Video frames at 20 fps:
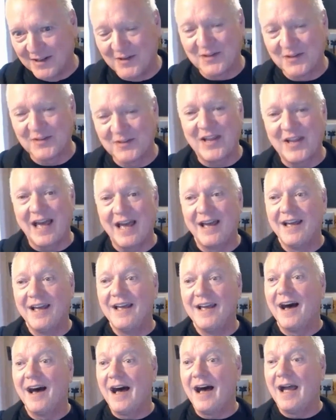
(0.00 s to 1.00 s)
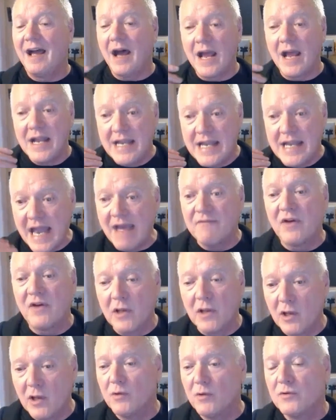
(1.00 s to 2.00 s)
It's that I never
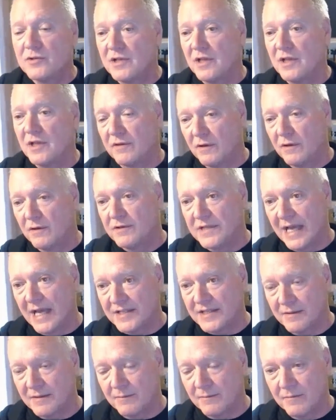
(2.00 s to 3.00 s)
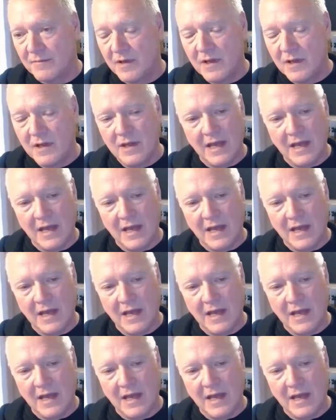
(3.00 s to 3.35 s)
lose the enthusiasm,